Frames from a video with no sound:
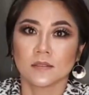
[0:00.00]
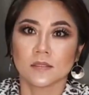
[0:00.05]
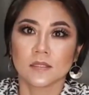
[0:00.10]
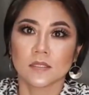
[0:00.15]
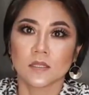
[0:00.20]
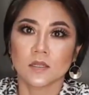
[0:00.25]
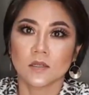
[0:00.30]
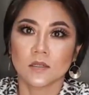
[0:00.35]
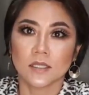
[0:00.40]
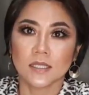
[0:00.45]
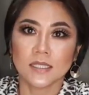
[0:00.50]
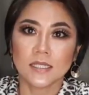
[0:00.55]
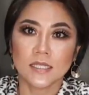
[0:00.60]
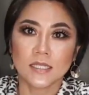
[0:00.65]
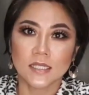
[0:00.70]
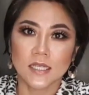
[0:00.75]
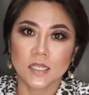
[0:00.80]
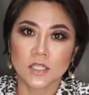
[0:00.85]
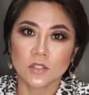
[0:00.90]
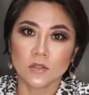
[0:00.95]
So it
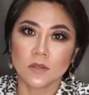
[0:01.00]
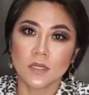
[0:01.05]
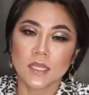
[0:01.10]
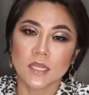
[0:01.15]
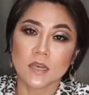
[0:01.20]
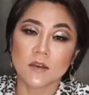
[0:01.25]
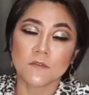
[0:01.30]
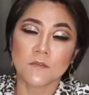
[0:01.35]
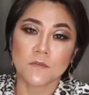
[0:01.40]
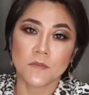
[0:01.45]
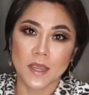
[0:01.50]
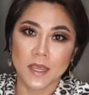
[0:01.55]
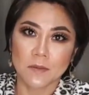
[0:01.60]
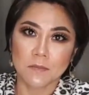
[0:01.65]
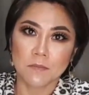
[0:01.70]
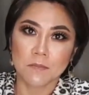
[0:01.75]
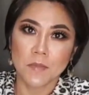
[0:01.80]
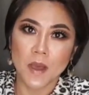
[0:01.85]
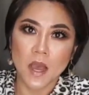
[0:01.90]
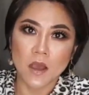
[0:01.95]
is actually a
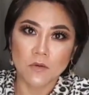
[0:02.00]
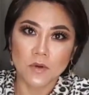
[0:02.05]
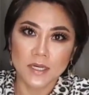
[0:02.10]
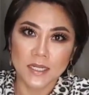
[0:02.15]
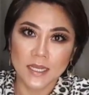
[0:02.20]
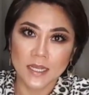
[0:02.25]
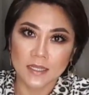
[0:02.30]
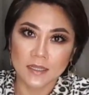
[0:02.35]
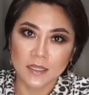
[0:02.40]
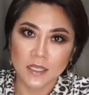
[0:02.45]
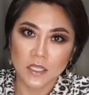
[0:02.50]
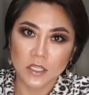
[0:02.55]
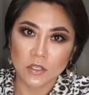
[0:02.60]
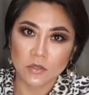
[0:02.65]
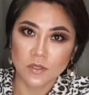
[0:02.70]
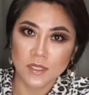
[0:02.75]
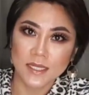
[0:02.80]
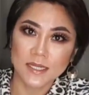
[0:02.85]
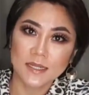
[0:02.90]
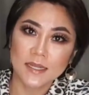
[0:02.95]
fan powered heating
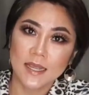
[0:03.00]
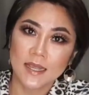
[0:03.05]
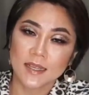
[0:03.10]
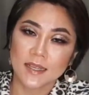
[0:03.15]
unit.